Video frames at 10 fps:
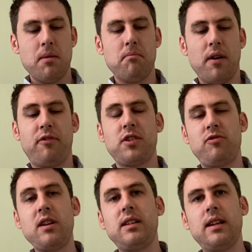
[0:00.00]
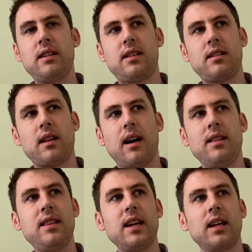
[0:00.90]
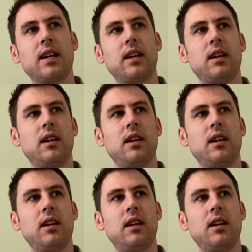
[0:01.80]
But frustrated in the sense that I think